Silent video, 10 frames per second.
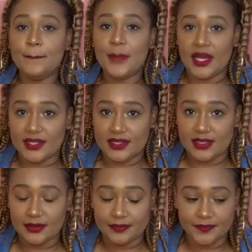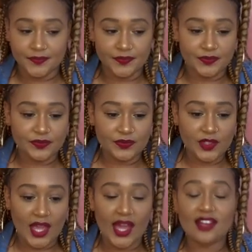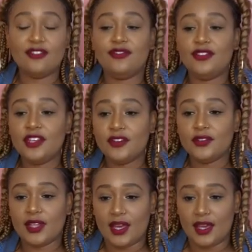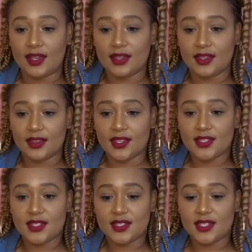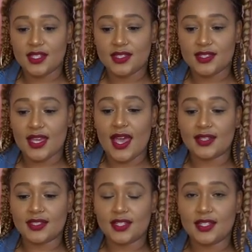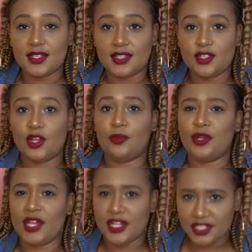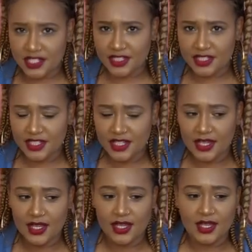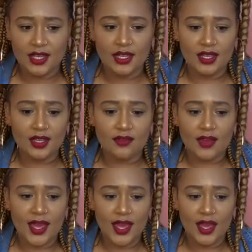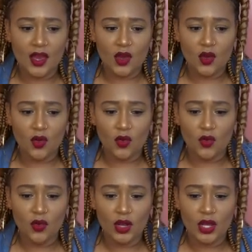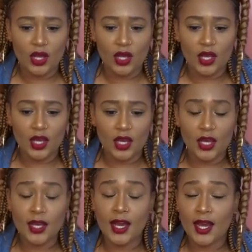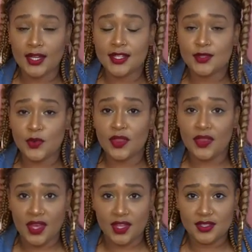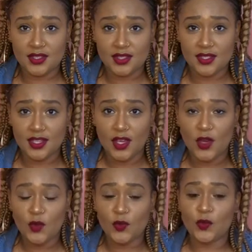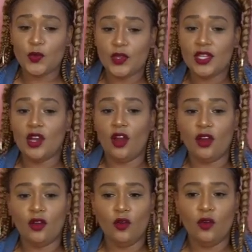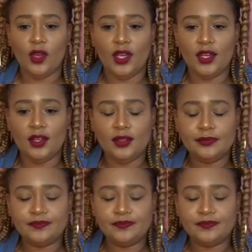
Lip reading: but I feel like this is an exact interpretation of how God is with us when we are going,